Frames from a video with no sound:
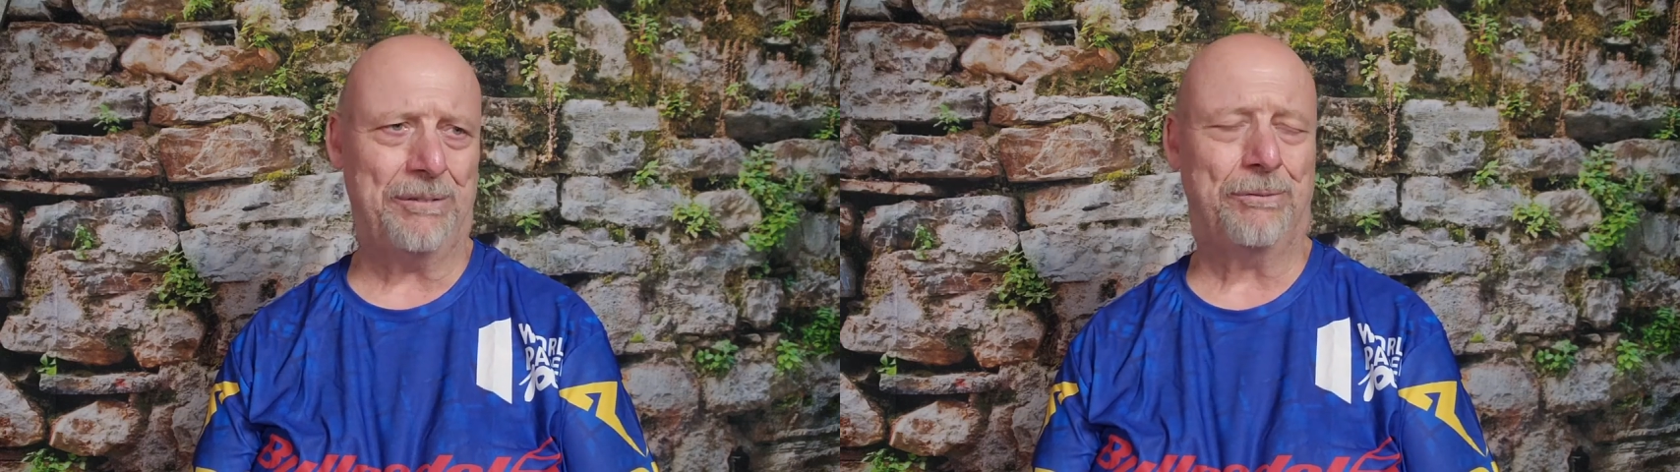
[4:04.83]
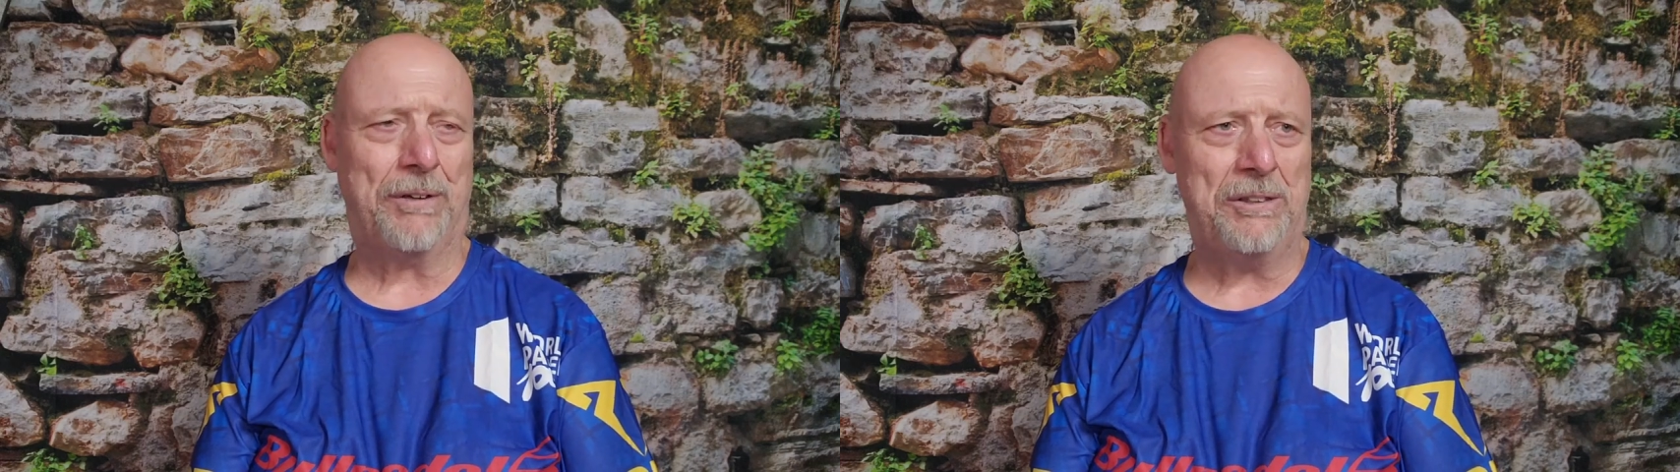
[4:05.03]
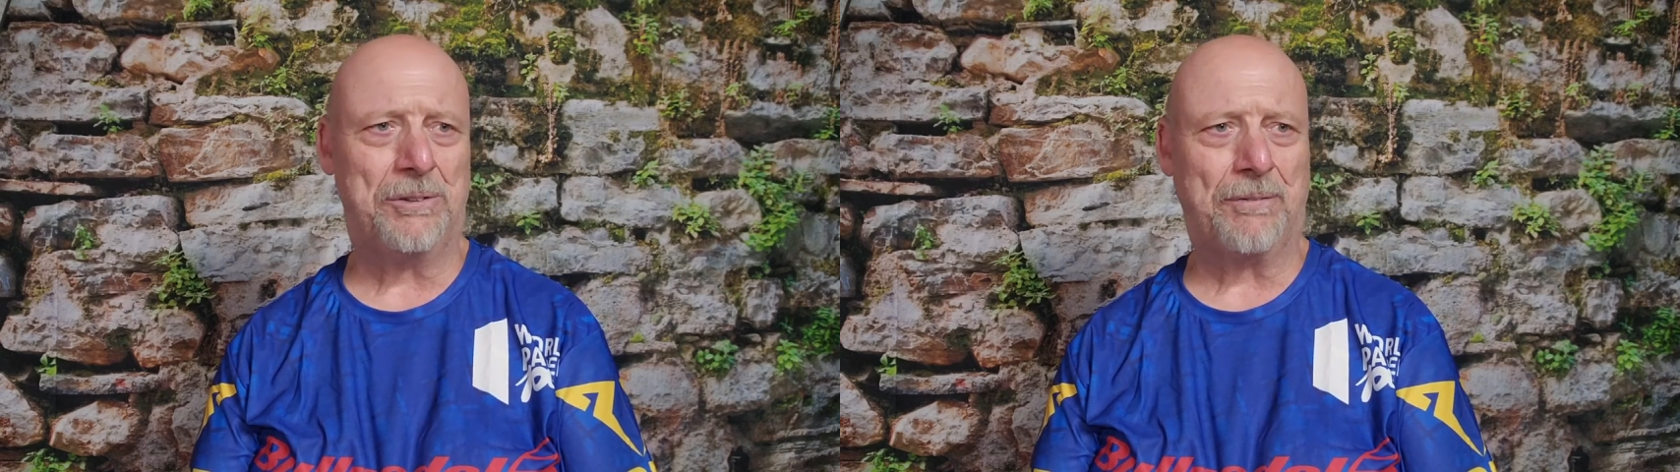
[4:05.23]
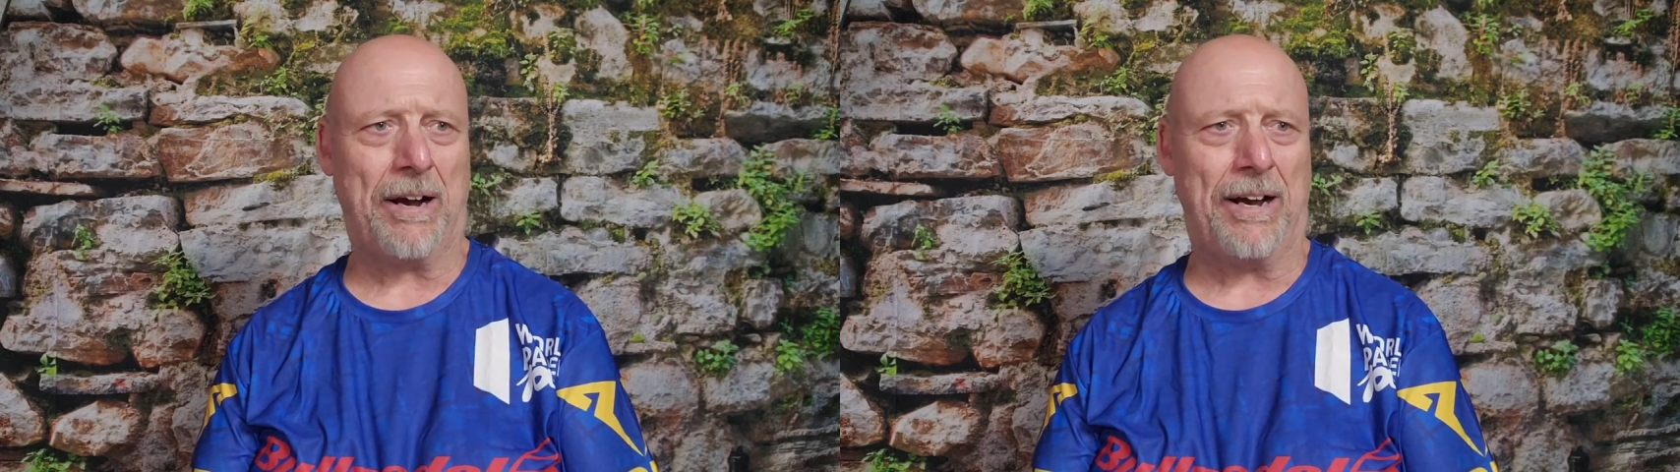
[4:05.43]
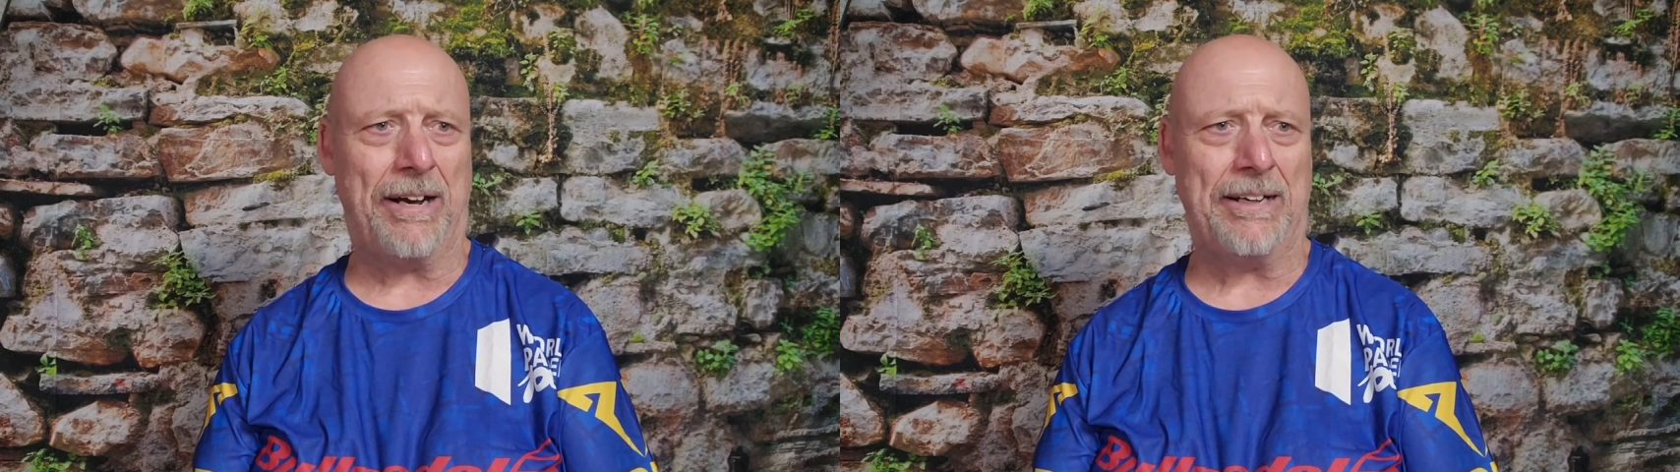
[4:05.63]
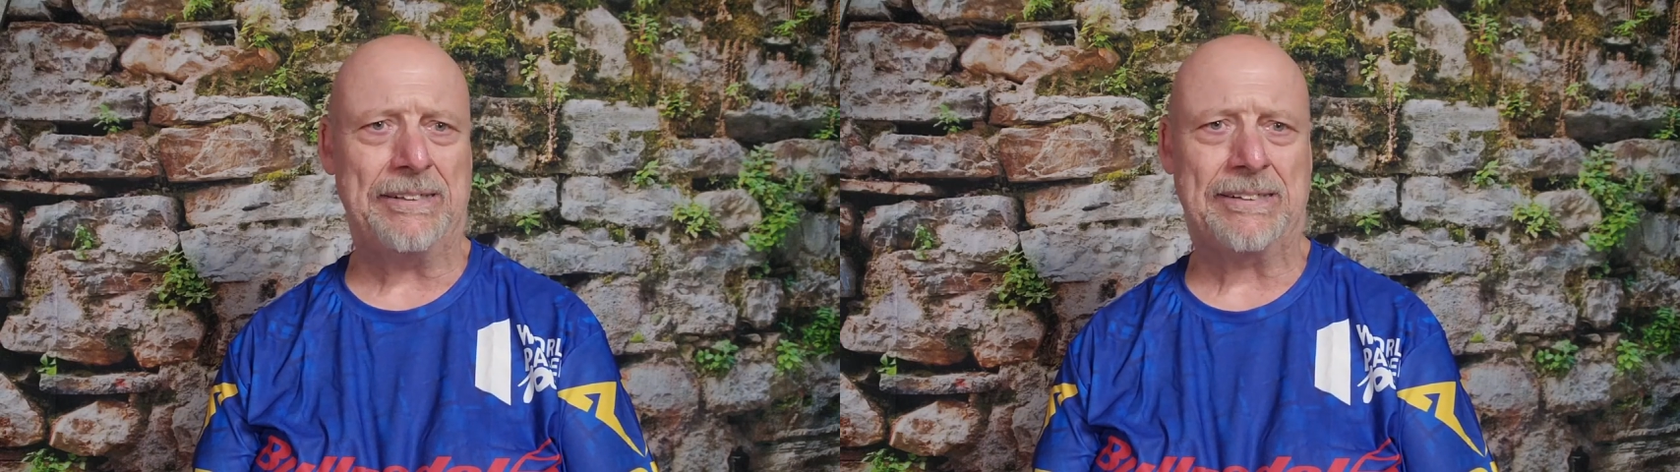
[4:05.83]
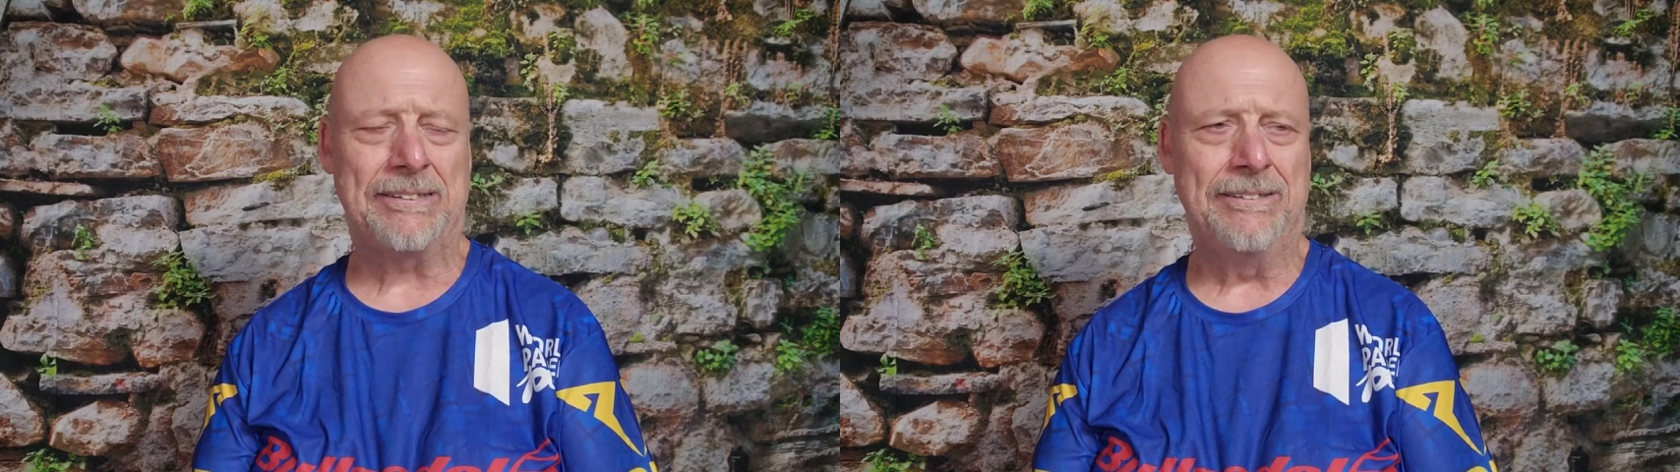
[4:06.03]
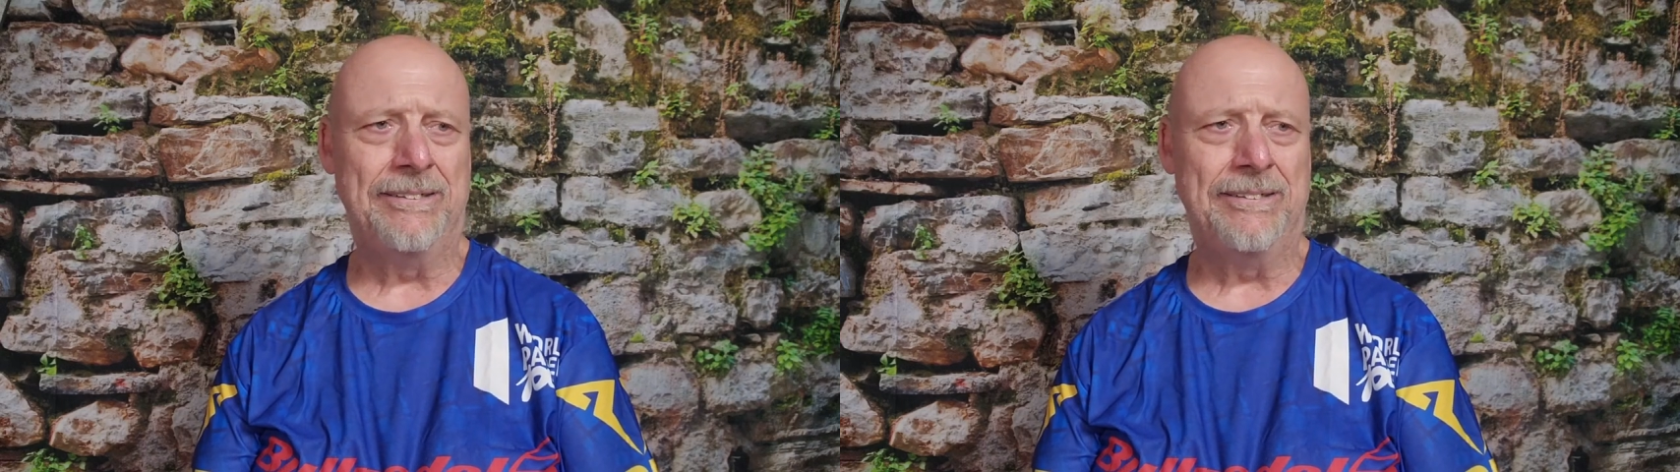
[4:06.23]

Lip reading: and French fries,